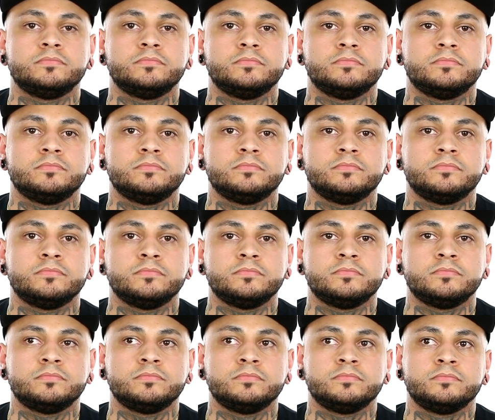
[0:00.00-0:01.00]
Why
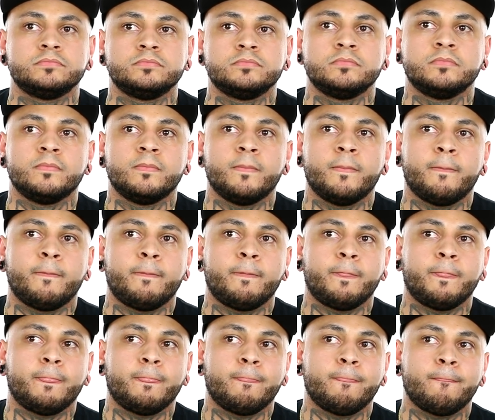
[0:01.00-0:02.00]
nobody successful
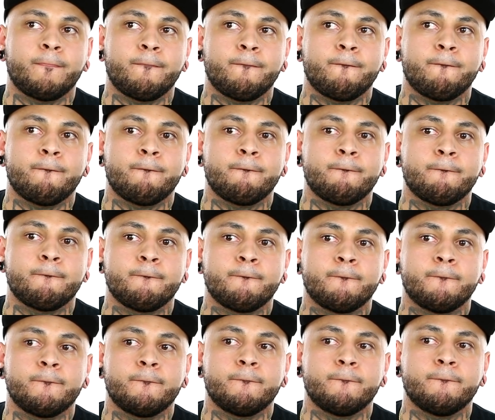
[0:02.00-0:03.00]
from
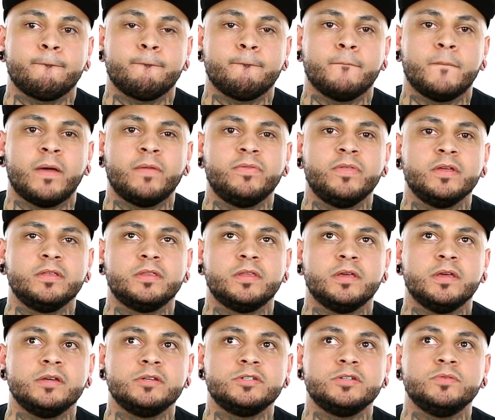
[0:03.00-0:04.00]
Indianapolis yet? I think
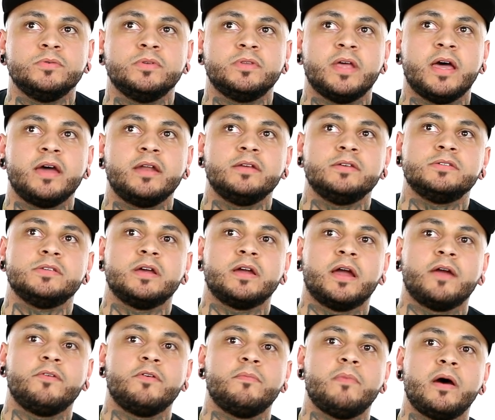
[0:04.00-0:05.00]
the issue with that is, like,
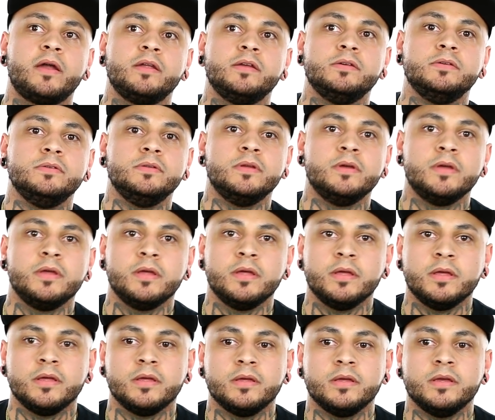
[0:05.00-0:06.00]
everybody
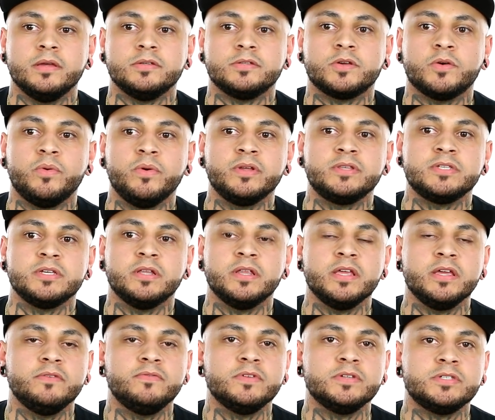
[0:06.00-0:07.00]
is quick to
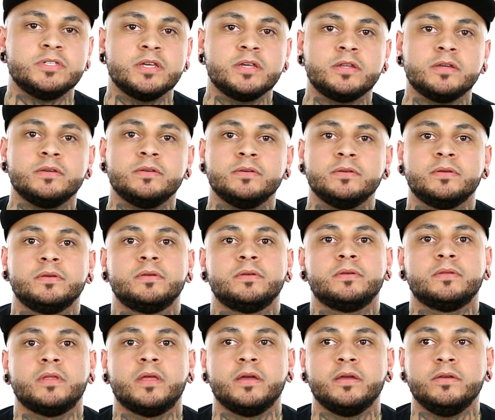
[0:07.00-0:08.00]
leave the city.
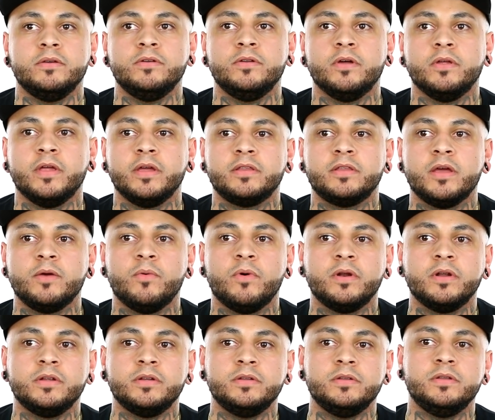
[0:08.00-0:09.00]
Like, you know, like they
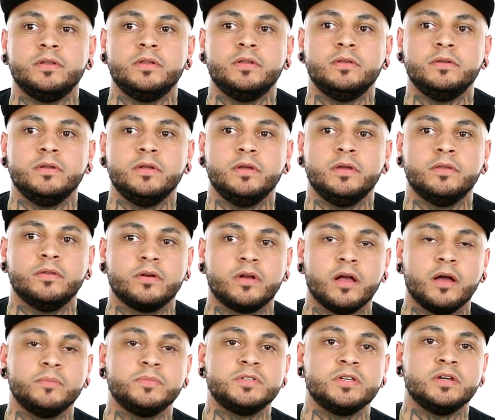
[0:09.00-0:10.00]
want to either
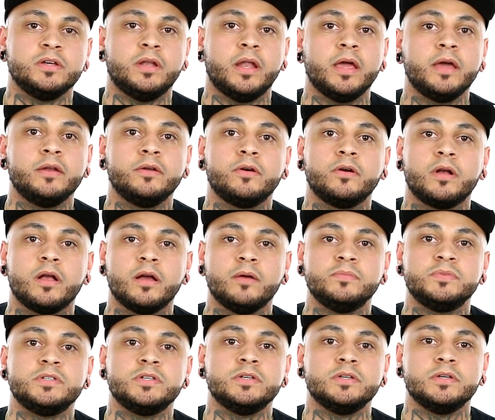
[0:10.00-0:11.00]
come to Atlanta or
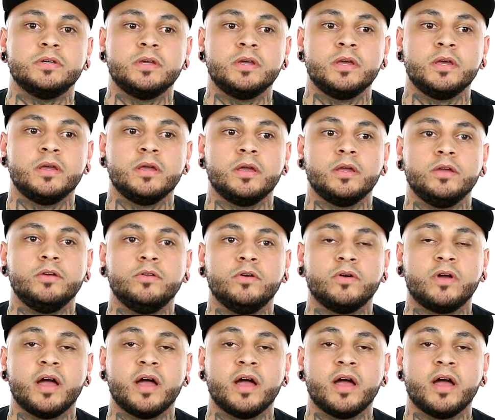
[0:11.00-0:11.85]
come to, you know,